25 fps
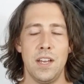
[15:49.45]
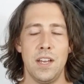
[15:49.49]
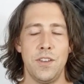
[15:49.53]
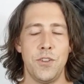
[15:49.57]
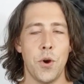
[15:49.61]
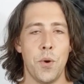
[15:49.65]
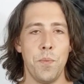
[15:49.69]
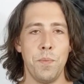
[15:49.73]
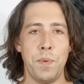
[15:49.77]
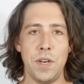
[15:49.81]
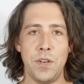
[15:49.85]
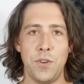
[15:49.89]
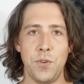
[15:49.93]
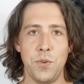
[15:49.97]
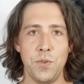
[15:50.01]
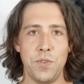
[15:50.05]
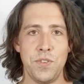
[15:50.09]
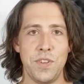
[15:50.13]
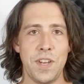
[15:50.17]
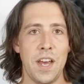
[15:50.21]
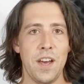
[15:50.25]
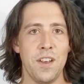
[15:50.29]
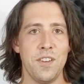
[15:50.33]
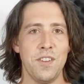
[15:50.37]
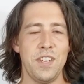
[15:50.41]
Don't be too
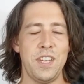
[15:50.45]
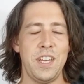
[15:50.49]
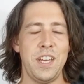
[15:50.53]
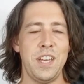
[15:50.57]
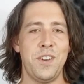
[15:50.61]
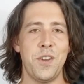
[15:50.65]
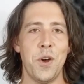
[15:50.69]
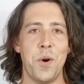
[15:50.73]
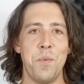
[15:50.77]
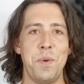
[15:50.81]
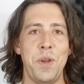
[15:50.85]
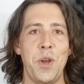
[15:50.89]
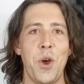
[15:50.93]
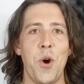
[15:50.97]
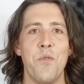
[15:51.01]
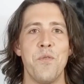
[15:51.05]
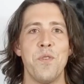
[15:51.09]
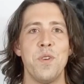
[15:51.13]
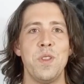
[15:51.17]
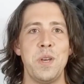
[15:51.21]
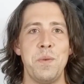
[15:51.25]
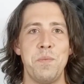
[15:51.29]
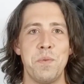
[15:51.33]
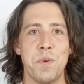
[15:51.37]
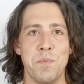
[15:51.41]
salesy, don't be
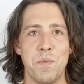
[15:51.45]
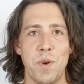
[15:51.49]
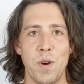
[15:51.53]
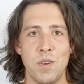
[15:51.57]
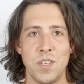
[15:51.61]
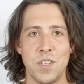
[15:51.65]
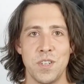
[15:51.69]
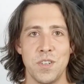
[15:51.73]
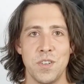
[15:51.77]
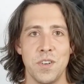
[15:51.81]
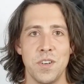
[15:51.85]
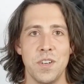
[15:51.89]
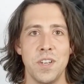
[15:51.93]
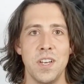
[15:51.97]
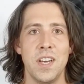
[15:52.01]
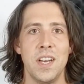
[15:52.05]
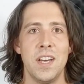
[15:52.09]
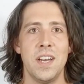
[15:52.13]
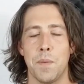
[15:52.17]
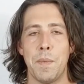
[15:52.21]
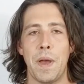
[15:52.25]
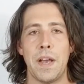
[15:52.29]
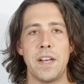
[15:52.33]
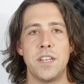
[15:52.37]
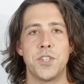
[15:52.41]
overly promotional.
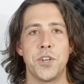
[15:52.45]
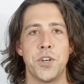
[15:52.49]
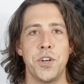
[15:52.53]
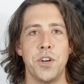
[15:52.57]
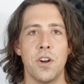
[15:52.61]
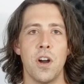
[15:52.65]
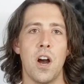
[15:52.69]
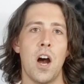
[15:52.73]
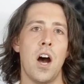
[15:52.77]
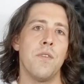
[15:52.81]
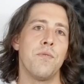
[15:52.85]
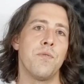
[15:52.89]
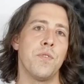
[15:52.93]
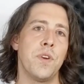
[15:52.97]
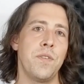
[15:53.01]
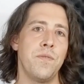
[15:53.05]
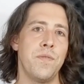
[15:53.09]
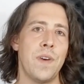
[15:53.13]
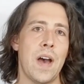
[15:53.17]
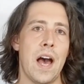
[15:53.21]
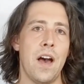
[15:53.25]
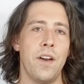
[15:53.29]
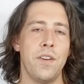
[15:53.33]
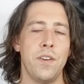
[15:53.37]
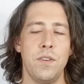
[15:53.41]
Make sure you're offering
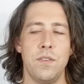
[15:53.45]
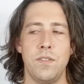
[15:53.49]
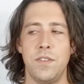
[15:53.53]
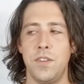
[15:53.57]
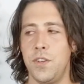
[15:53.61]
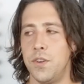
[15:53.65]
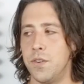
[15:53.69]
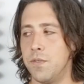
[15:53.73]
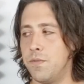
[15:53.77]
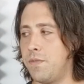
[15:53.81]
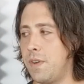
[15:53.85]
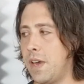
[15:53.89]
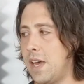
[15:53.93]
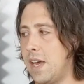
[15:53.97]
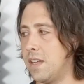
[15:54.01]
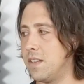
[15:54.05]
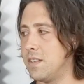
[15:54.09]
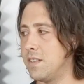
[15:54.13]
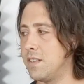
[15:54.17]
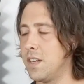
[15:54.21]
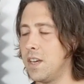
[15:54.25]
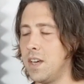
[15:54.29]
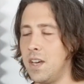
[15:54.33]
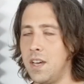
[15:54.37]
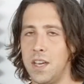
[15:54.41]
value to your
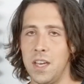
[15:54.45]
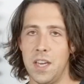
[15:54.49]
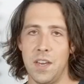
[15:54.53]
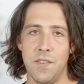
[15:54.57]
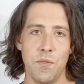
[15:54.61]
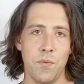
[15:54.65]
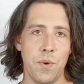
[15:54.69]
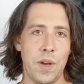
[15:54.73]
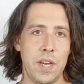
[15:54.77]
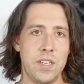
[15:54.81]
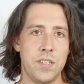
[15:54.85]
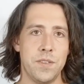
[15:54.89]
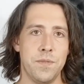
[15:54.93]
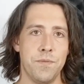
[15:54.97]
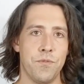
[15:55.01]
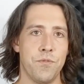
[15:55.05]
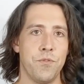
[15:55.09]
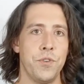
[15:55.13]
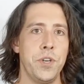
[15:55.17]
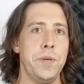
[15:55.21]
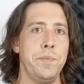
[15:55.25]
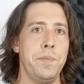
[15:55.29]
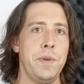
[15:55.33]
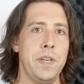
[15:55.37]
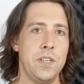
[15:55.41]
fans. Give away some
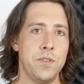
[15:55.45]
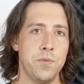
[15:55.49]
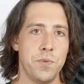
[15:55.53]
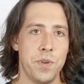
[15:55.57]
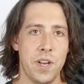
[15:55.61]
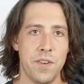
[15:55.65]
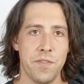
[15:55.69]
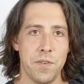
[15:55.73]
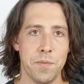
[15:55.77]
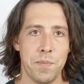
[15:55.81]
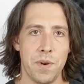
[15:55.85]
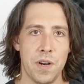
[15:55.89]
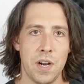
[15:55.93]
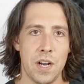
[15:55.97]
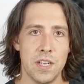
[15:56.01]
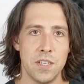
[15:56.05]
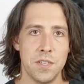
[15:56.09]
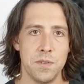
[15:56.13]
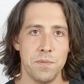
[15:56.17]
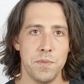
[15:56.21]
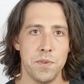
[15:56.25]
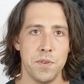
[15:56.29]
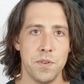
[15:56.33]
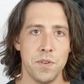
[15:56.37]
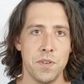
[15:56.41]
freebies whenever
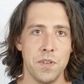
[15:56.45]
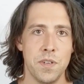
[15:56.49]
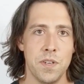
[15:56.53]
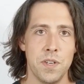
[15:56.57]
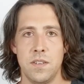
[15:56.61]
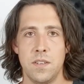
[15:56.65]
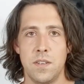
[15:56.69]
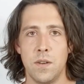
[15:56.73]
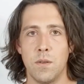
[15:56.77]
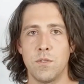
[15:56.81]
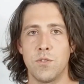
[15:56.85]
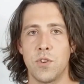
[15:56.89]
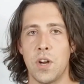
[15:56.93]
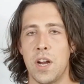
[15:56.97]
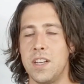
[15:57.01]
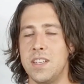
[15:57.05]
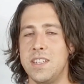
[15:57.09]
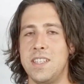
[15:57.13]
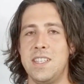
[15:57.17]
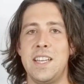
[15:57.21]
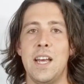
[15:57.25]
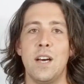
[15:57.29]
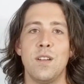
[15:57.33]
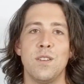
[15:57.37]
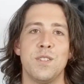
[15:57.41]
possible. Don't try to
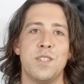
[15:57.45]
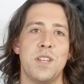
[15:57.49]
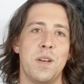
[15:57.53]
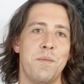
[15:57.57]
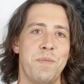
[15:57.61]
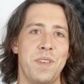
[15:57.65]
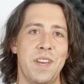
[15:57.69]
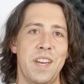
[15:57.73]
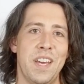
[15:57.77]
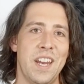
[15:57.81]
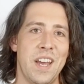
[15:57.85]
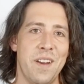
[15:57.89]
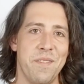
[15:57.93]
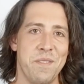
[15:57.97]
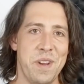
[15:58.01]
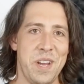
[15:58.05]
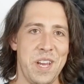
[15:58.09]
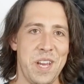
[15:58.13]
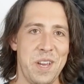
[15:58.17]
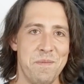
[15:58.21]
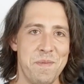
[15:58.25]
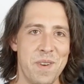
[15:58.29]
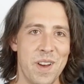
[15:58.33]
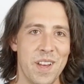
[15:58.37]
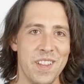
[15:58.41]
sell something in
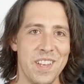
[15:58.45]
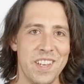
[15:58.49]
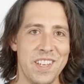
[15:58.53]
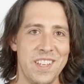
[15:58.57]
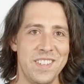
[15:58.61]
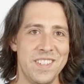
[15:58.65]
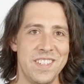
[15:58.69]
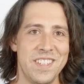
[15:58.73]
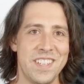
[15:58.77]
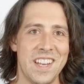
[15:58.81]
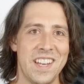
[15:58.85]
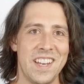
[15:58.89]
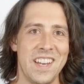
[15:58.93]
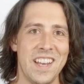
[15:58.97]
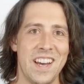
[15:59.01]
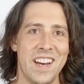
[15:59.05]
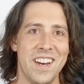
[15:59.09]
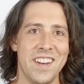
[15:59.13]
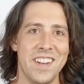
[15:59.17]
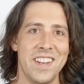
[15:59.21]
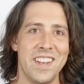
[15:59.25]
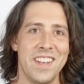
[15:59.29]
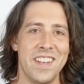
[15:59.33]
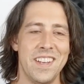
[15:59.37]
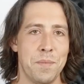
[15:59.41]
every email that you send
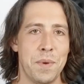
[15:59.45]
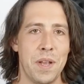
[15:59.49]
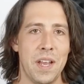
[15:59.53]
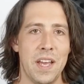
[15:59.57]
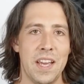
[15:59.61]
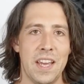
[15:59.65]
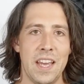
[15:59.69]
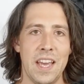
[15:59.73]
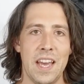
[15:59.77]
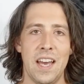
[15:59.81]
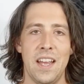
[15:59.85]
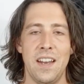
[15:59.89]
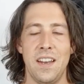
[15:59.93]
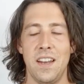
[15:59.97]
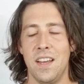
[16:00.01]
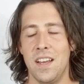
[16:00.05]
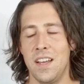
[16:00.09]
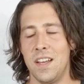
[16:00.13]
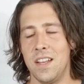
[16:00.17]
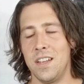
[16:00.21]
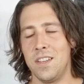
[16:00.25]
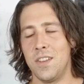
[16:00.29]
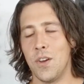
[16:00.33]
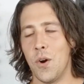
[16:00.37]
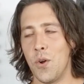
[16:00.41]
out. But again,
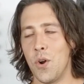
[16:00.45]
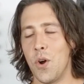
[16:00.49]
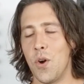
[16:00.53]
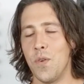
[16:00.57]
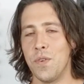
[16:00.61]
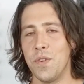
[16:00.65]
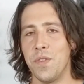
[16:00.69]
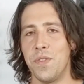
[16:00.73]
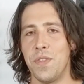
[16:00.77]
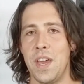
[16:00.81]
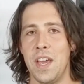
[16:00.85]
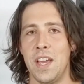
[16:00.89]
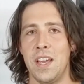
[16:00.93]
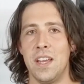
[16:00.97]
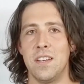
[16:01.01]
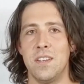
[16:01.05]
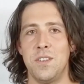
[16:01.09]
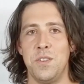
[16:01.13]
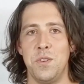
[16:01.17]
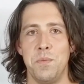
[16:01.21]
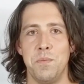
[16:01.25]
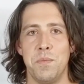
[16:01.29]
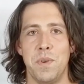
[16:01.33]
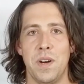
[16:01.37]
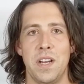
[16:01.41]
don't overthink it
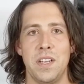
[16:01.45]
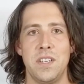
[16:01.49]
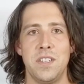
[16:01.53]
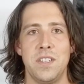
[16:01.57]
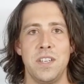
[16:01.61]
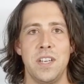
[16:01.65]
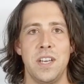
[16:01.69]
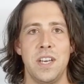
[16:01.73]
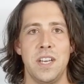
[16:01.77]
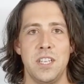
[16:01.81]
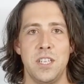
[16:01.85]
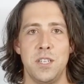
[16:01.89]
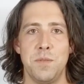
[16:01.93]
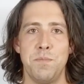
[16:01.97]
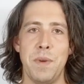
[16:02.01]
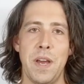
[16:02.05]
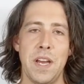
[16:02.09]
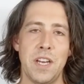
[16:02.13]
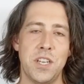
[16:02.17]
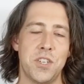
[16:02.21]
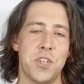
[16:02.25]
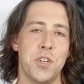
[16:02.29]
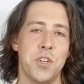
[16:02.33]
too much. Just make